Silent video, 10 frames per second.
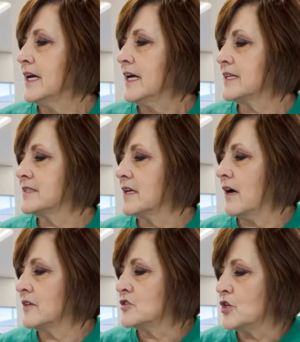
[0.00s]
it
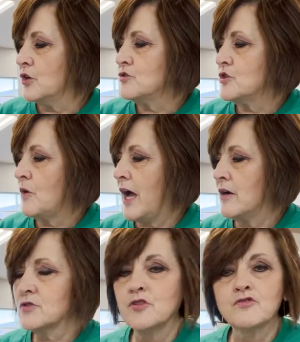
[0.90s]
uh, shows you
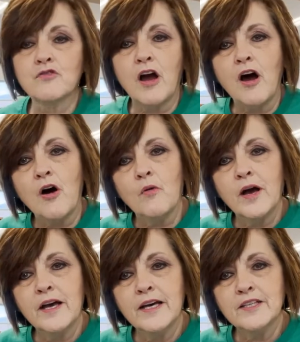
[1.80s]
how to draw a
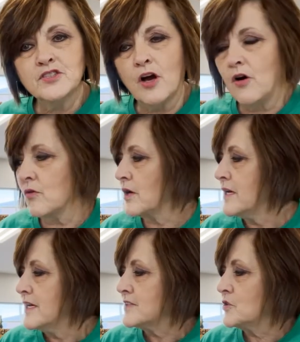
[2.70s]
hedgehog.
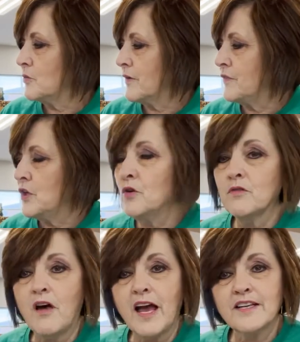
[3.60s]
So if you
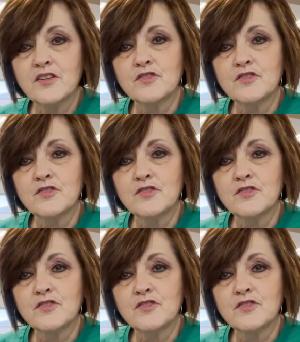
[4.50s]
like to